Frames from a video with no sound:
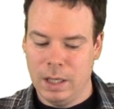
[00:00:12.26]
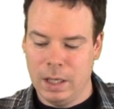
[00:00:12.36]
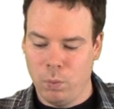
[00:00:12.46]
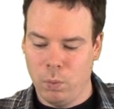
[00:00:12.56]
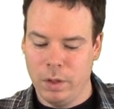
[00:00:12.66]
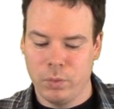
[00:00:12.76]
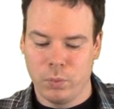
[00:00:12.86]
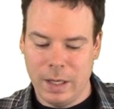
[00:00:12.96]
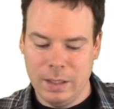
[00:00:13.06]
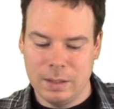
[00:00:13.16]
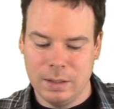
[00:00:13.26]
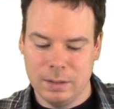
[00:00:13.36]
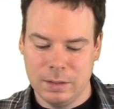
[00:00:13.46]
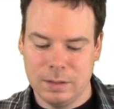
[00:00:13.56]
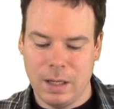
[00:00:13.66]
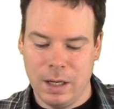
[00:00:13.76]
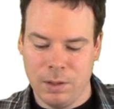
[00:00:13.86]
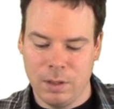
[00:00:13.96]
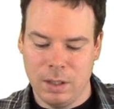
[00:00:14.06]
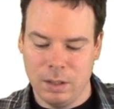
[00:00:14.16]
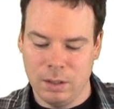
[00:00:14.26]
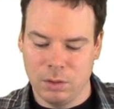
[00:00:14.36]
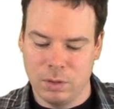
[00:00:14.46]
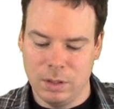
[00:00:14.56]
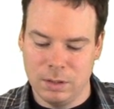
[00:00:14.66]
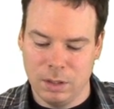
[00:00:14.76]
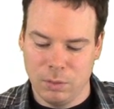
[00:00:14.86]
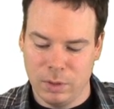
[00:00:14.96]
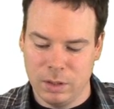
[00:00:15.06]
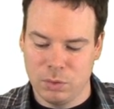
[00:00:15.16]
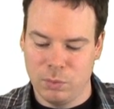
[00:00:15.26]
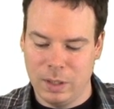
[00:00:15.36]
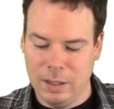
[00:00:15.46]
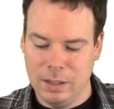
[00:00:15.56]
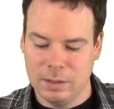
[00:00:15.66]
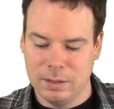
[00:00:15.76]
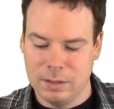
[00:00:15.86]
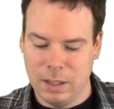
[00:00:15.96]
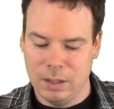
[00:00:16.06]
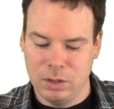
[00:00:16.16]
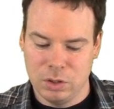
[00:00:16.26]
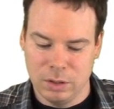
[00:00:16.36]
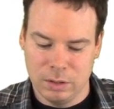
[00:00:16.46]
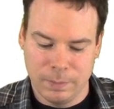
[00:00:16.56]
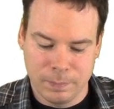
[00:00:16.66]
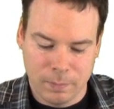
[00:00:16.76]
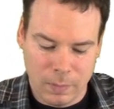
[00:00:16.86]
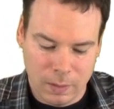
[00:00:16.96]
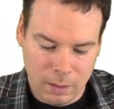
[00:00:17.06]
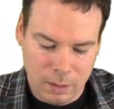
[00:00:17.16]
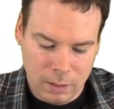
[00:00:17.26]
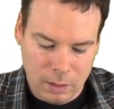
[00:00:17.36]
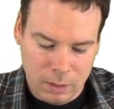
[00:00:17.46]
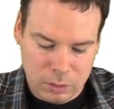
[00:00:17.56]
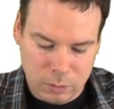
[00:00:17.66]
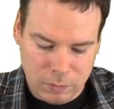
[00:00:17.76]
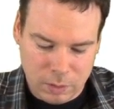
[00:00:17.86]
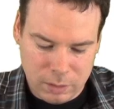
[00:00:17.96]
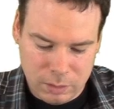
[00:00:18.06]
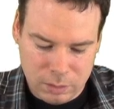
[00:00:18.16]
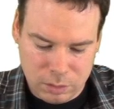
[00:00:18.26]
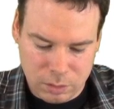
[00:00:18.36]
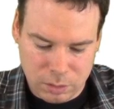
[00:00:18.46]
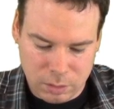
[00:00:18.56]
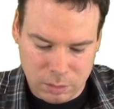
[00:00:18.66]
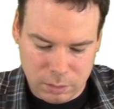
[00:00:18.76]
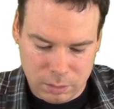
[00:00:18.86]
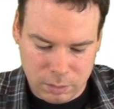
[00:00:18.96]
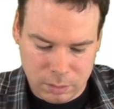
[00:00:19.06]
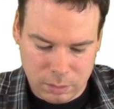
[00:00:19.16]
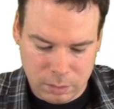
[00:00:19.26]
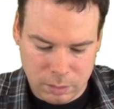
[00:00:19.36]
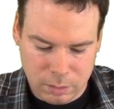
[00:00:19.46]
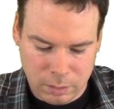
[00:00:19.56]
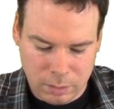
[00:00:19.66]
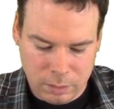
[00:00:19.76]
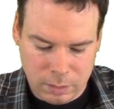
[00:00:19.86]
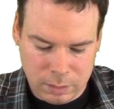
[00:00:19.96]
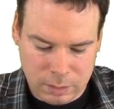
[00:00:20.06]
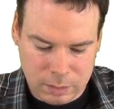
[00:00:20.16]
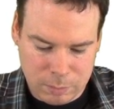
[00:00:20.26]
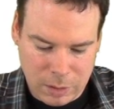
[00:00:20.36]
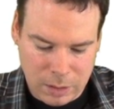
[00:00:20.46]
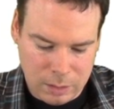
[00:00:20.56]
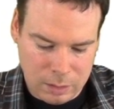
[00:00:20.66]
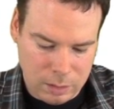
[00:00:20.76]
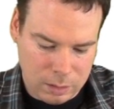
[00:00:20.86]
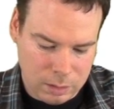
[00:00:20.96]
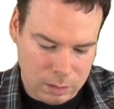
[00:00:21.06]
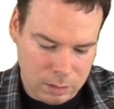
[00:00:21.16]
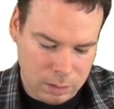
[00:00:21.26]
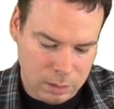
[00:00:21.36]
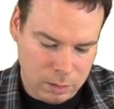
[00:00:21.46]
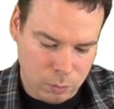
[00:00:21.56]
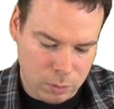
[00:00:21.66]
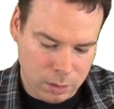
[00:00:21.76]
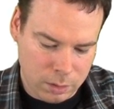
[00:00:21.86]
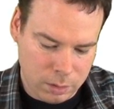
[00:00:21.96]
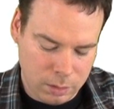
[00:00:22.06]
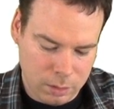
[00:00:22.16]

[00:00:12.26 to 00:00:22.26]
At what rate is its area increasing when its radius is 10 inches? So we've got this circle that's expanding in the water.